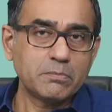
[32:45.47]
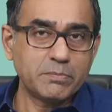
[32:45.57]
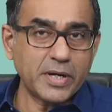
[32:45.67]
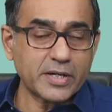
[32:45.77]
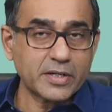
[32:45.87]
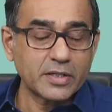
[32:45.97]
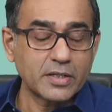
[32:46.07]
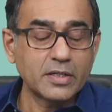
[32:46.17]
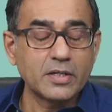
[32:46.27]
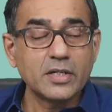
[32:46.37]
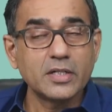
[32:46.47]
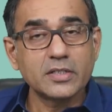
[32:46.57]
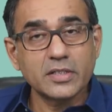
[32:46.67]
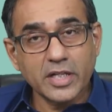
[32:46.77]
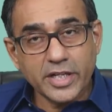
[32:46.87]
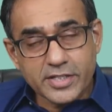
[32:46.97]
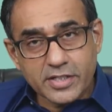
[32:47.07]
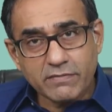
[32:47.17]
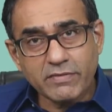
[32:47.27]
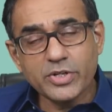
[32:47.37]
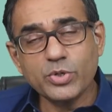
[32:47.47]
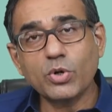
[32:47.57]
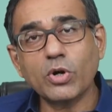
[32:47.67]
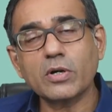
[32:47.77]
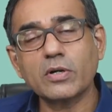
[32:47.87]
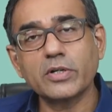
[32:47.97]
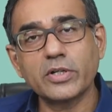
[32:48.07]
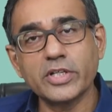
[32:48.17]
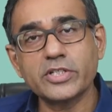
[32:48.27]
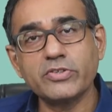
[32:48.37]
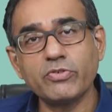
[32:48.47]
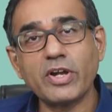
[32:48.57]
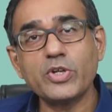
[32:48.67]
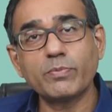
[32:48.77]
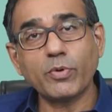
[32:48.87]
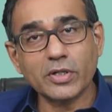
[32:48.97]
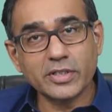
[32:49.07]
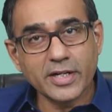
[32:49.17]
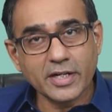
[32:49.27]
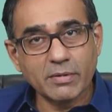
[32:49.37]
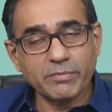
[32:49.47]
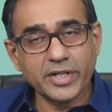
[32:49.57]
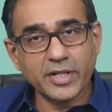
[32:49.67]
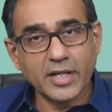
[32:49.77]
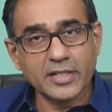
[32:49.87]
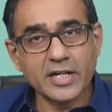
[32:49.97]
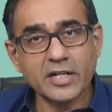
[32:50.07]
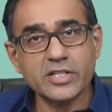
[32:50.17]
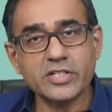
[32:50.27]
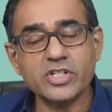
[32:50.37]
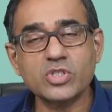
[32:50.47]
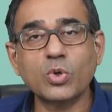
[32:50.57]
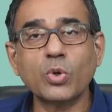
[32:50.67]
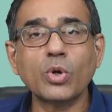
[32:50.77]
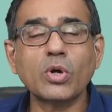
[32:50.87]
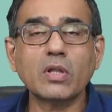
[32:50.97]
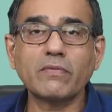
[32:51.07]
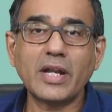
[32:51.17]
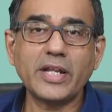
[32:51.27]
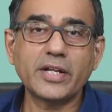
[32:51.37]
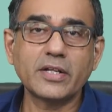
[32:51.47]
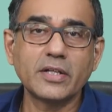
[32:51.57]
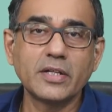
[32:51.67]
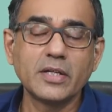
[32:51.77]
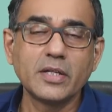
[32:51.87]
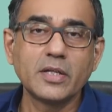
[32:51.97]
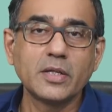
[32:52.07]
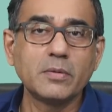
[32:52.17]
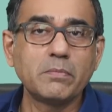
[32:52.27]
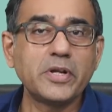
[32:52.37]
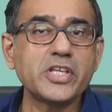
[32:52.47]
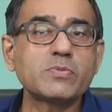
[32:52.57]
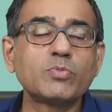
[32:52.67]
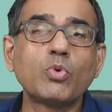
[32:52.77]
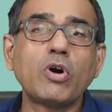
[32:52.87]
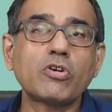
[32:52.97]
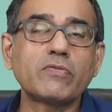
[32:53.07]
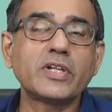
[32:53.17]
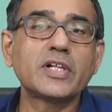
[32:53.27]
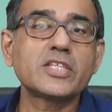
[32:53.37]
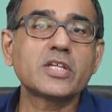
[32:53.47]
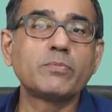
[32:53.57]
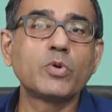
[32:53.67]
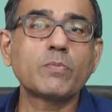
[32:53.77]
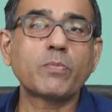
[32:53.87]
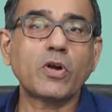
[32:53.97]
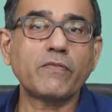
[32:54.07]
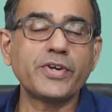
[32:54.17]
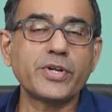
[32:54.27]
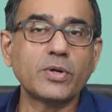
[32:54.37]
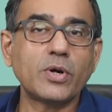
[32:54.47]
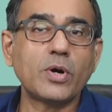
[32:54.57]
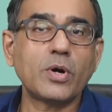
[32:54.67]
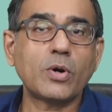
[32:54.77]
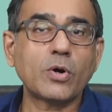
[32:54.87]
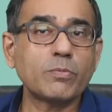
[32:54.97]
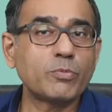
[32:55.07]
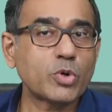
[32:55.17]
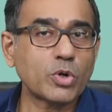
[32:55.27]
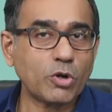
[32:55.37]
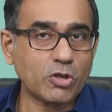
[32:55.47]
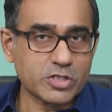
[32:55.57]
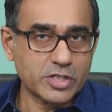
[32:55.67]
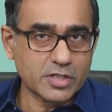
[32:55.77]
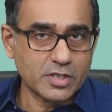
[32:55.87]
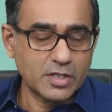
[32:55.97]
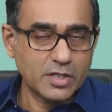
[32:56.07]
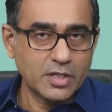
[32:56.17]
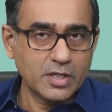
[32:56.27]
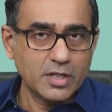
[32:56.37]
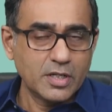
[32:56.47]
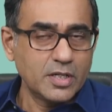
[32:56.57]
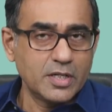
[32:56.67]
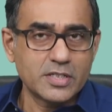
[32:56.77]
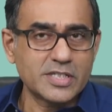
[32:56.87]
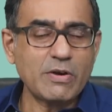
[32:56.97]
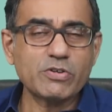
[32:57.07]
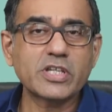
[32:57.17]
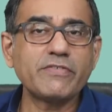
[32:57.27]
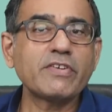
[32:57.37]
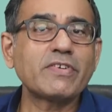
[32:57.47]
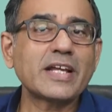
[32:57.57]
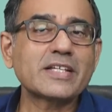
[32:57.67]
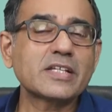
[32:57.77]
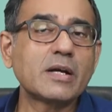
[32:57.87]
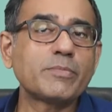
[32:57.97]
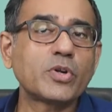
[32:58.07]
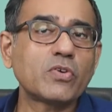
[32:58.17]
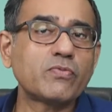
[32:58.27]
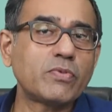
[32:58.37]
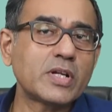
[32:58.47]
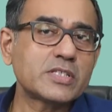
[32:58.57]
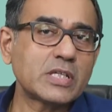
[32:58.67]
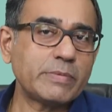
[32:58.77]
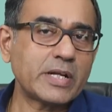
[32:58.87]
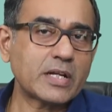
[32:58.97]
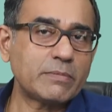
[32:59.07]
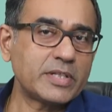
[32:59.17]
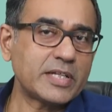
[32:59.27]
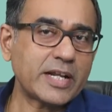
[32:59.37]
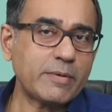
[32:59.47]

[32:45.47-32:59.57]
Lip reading: But the reason why you bought that company and that reason is no longer valid, please move out, whether it's a book profit or book losses. Say I was giving one example of one cement company that I